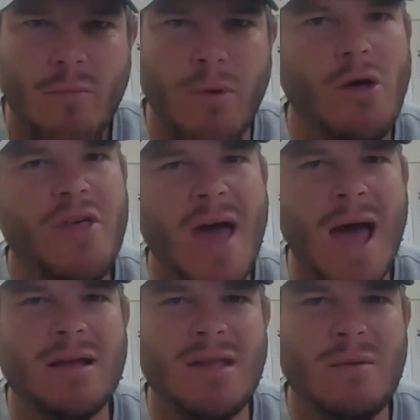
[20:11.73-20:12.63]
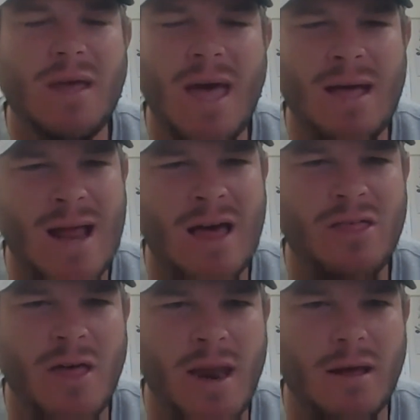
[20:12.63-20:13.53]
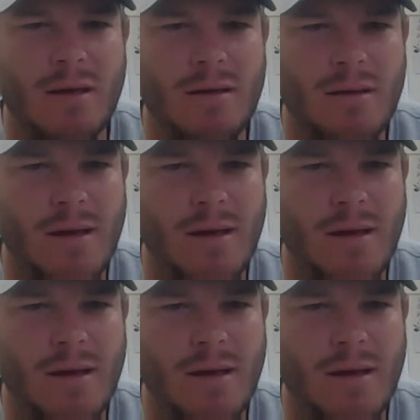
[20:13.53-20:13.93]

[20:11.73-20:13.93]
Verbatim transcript: both academic and athletic